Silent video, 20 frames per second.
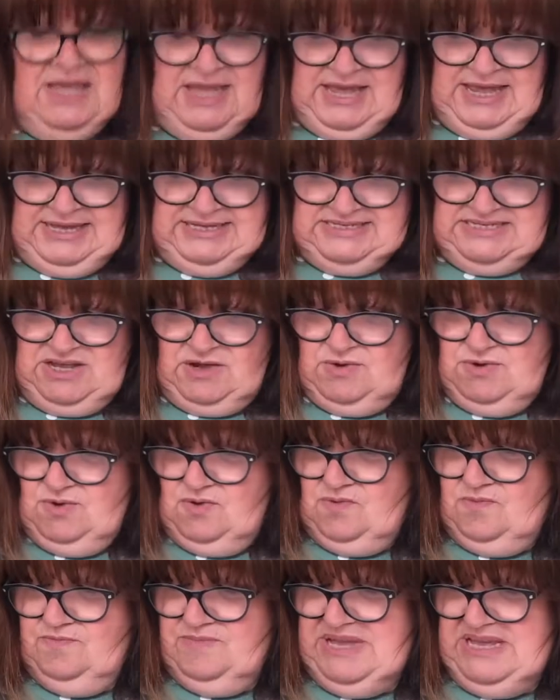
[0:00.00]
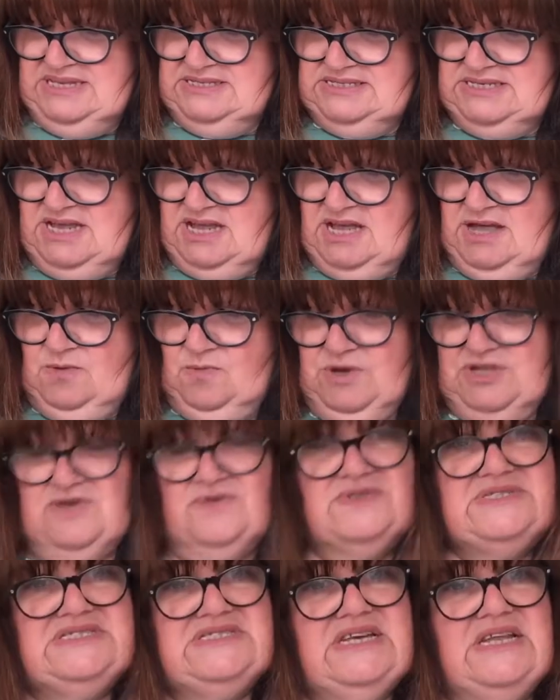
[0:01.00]
So you'll meet her when
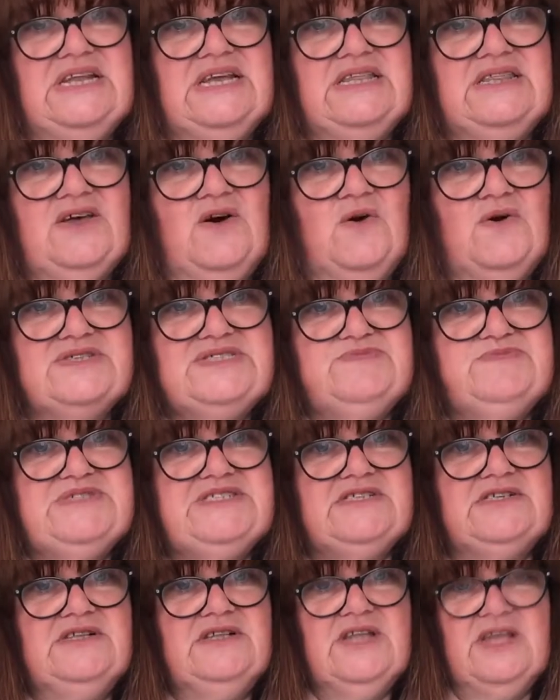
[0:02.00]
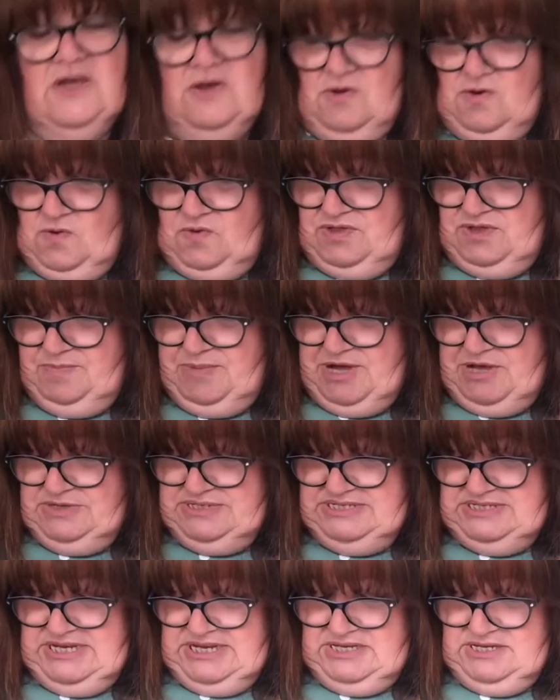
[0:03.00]
you're still in the hospital on the
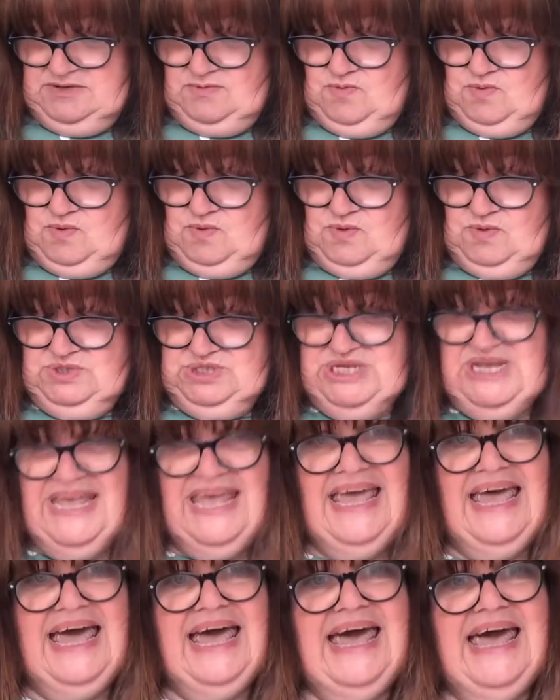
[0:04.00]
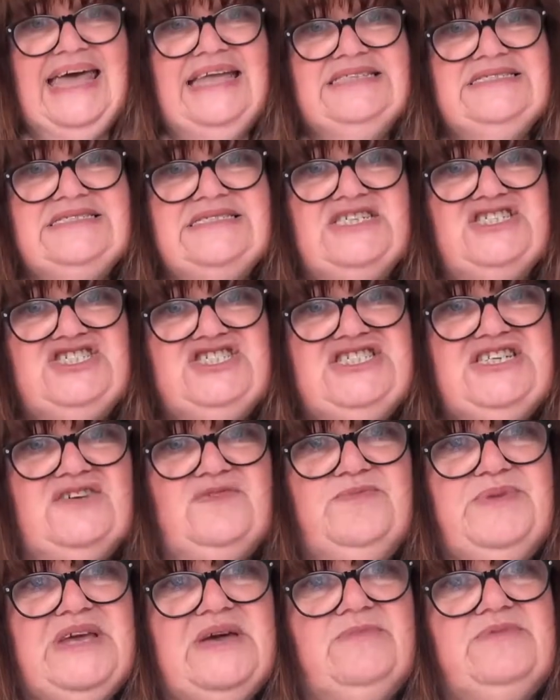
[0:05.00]
postnatal ward, and
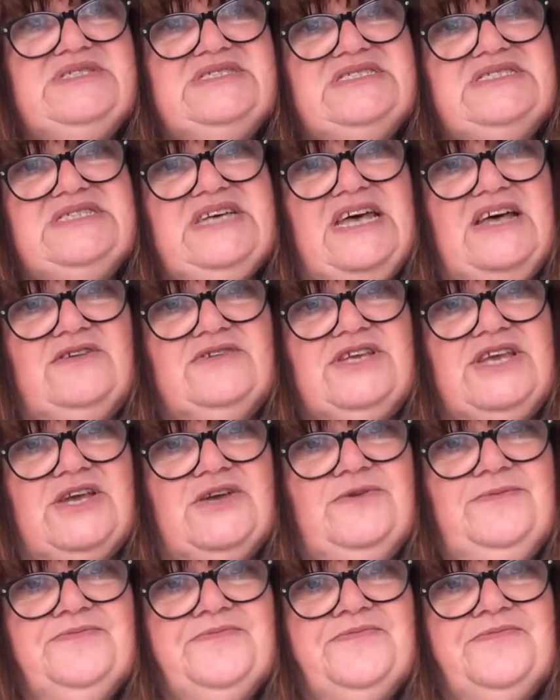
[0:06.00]
she'll be able to tell you